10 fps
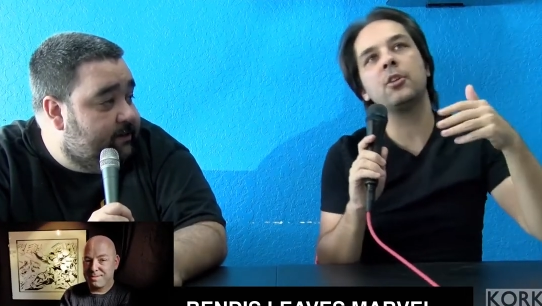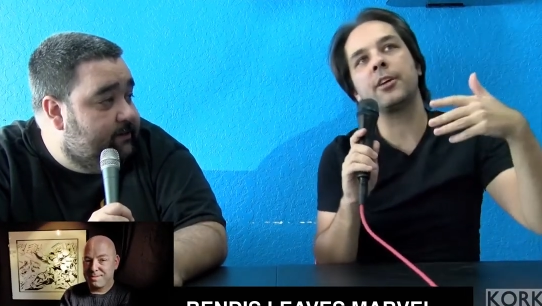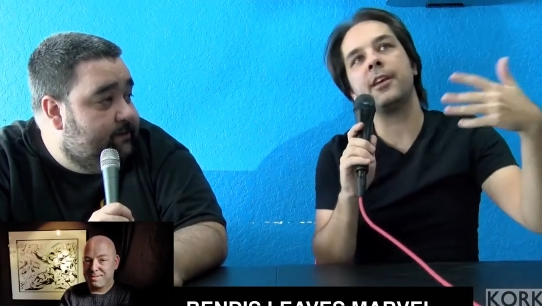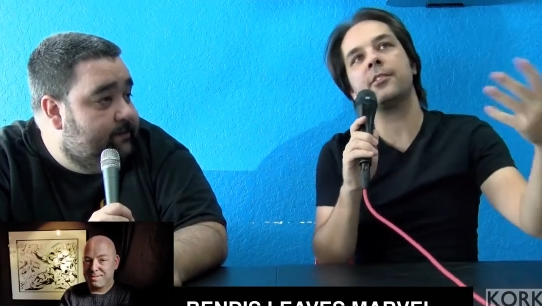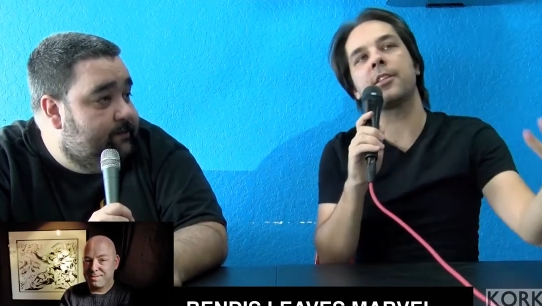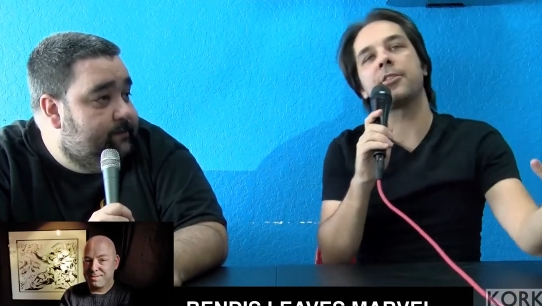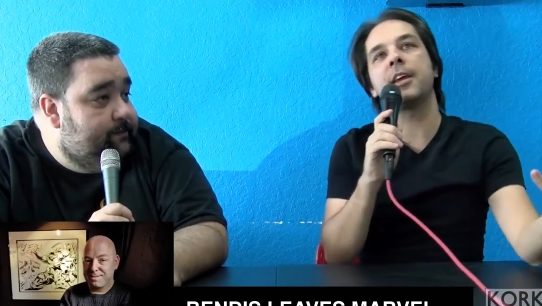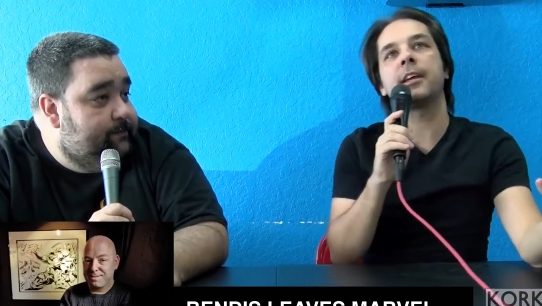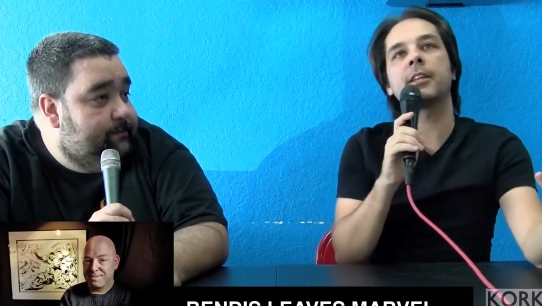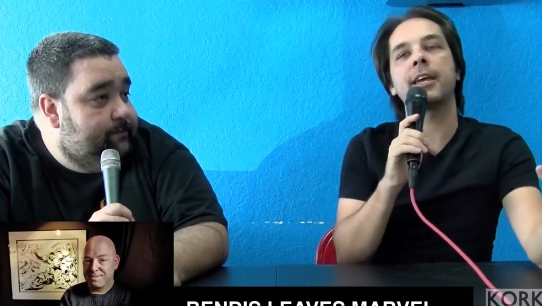Speaker 1: Look, here's the
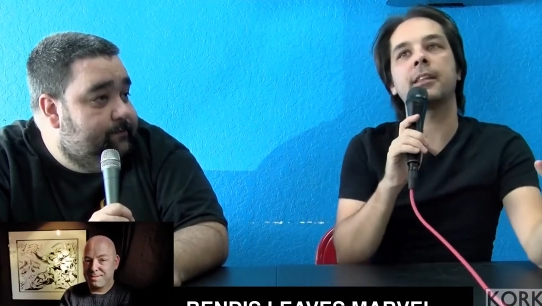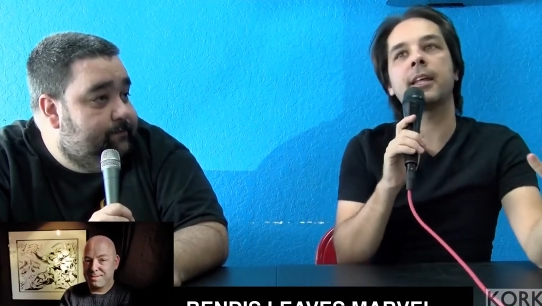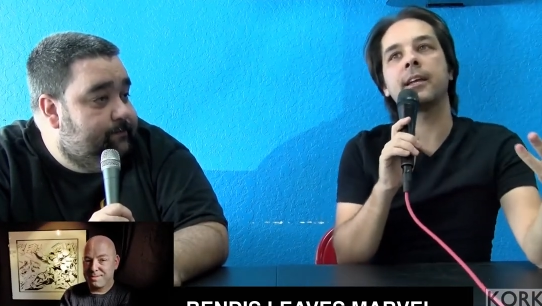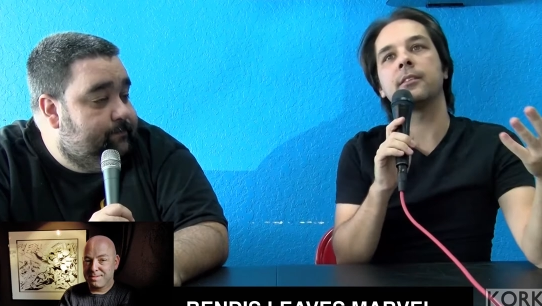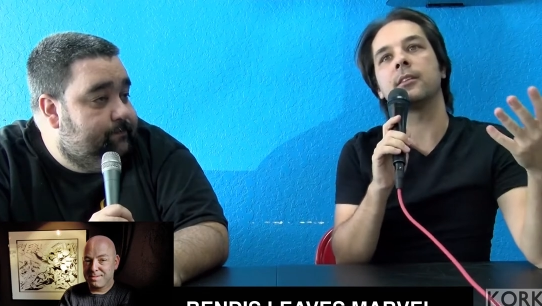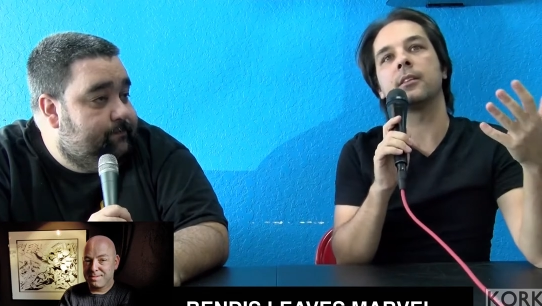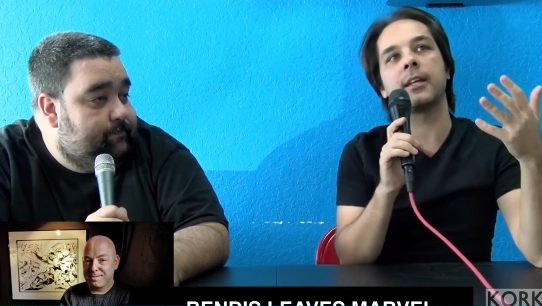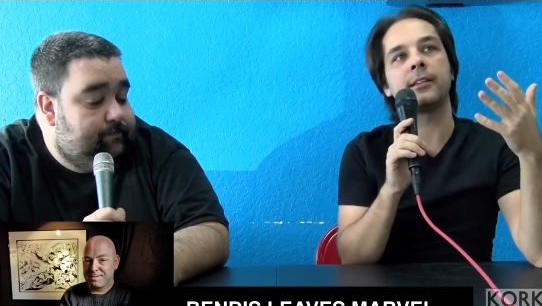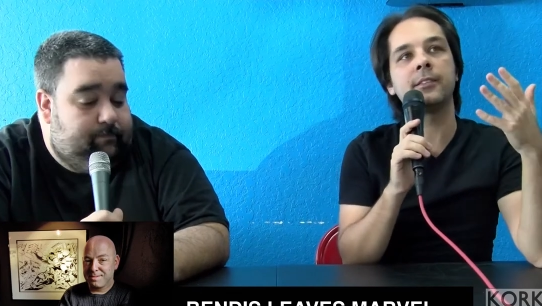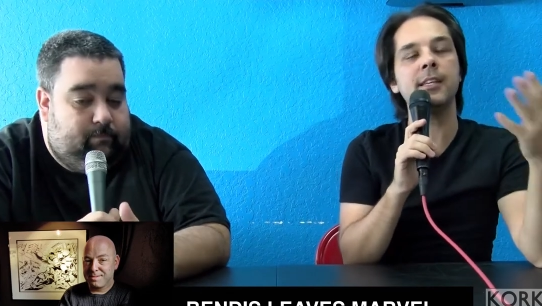thing: like like
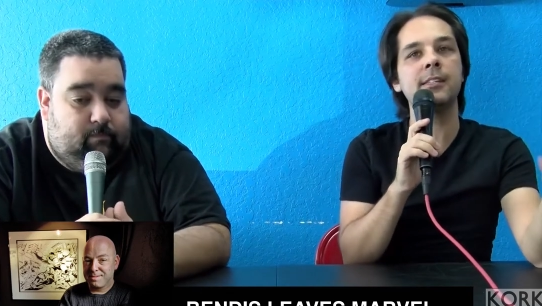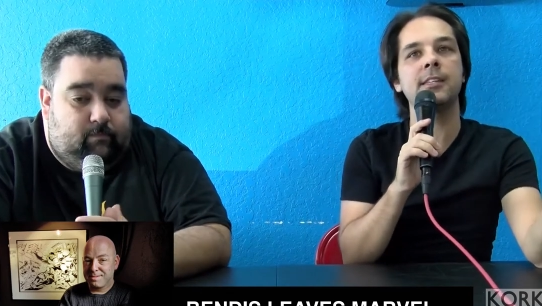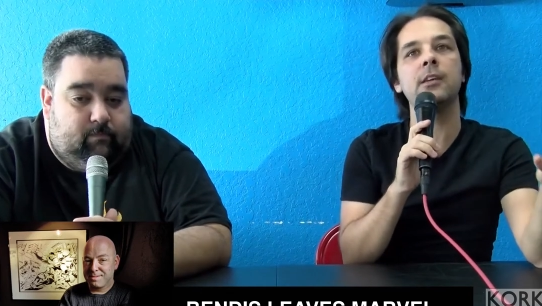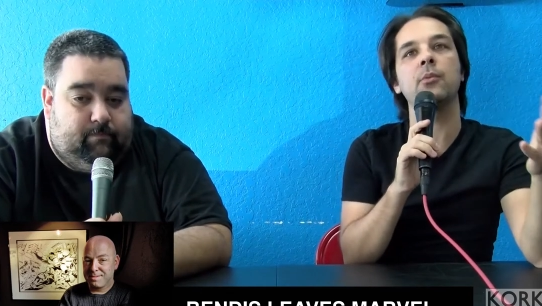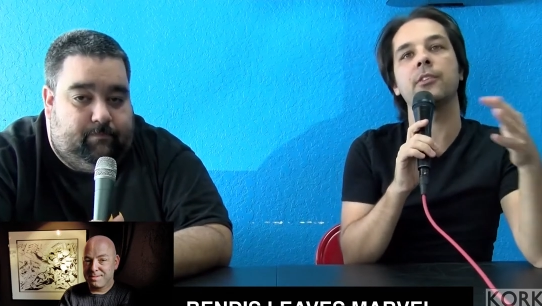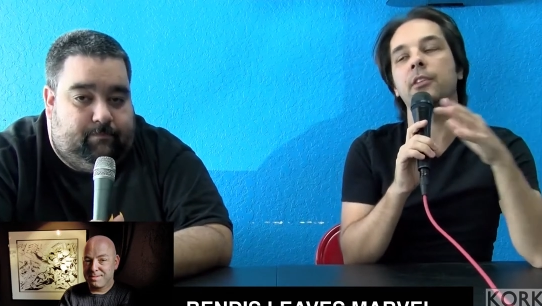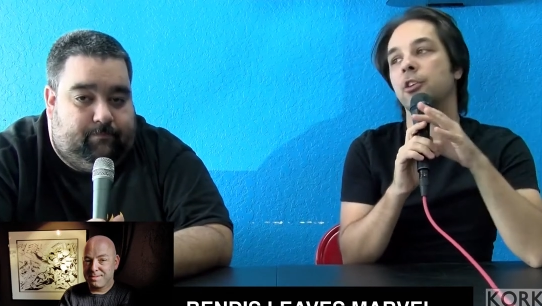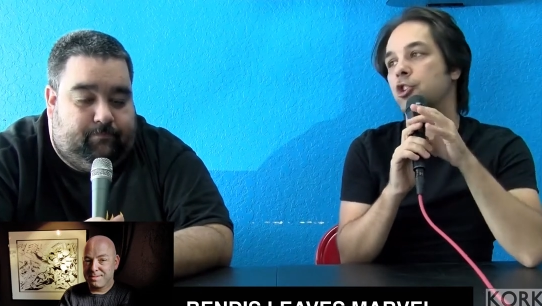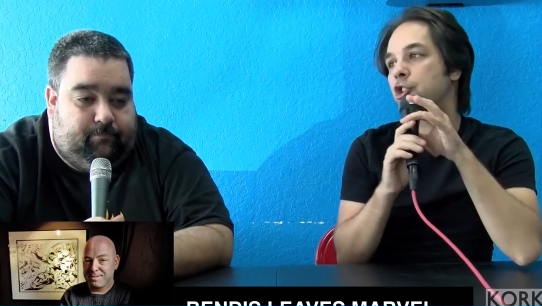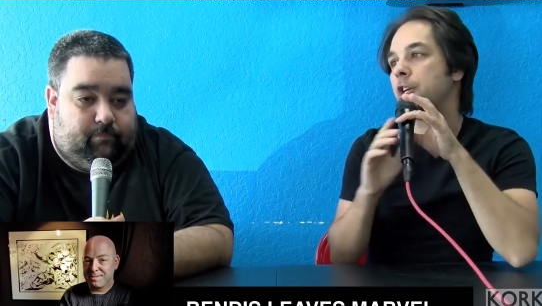like DC was in
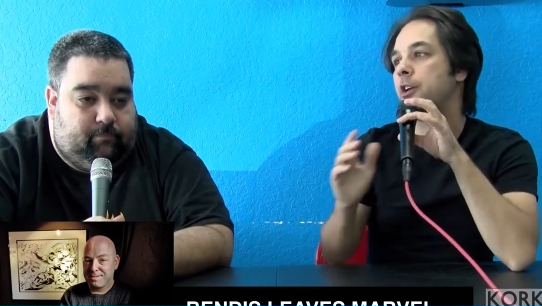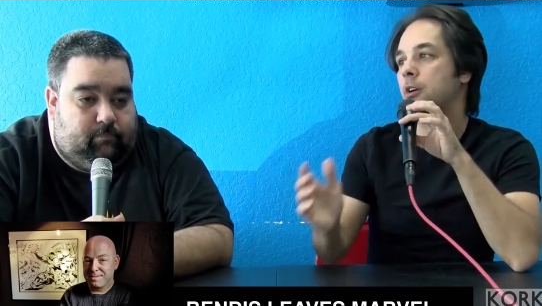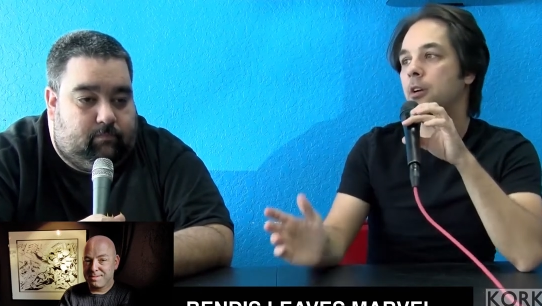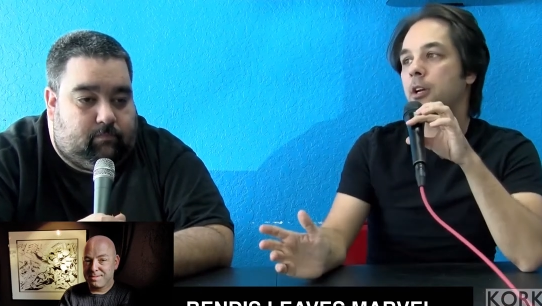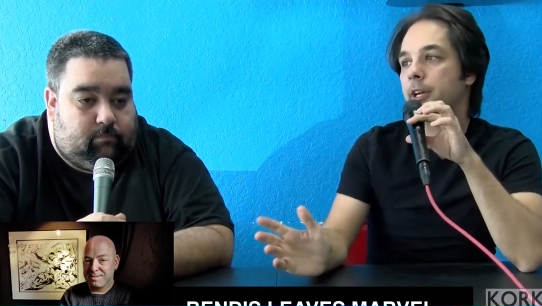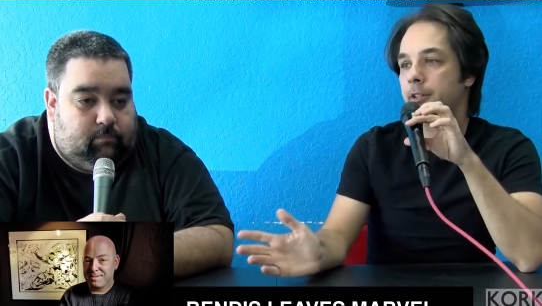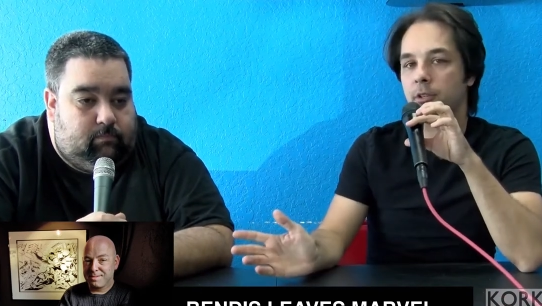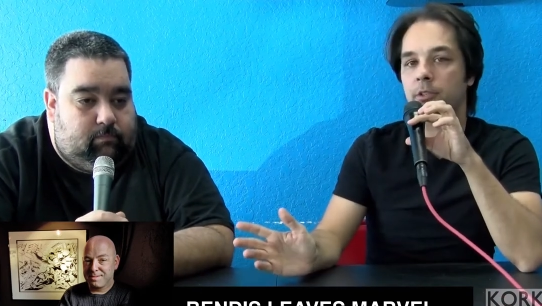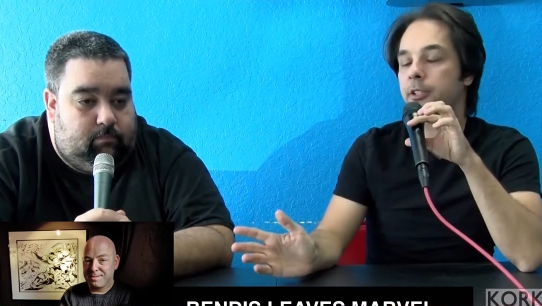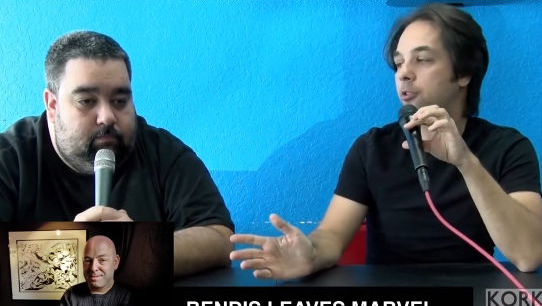the shitter in the
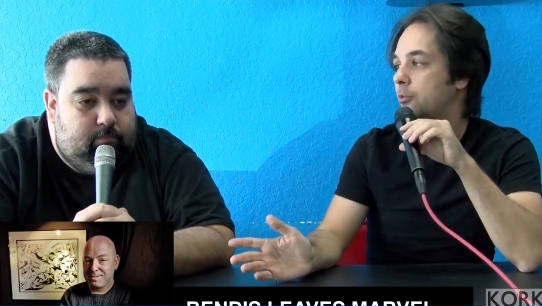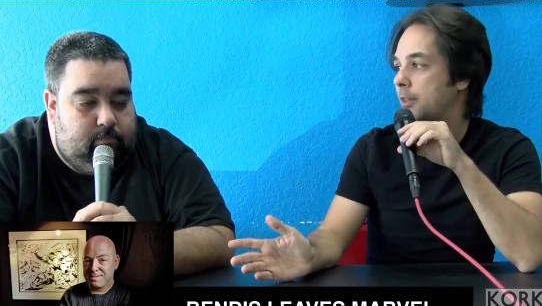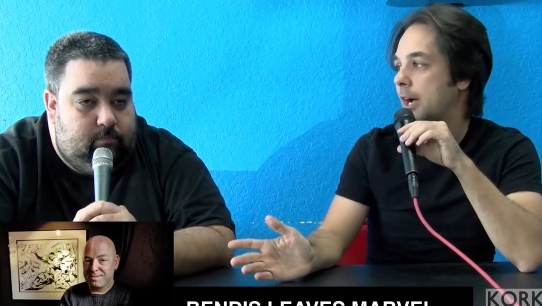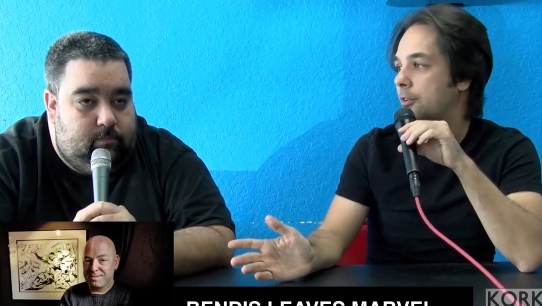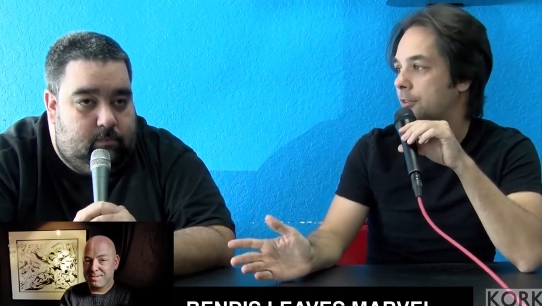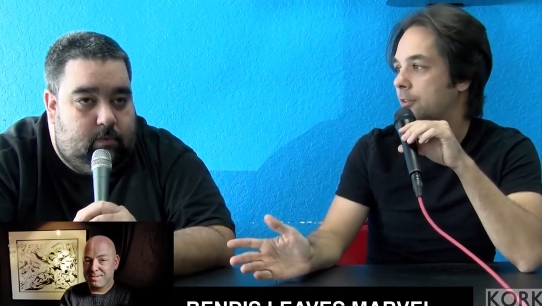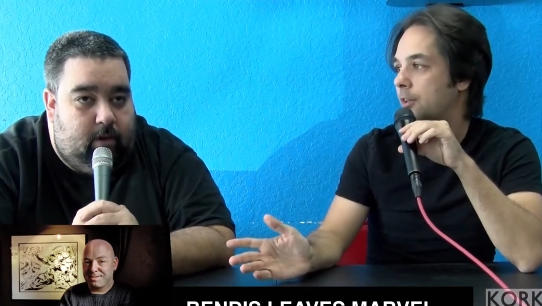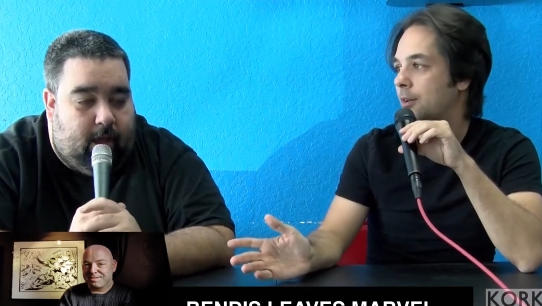early 2000s. They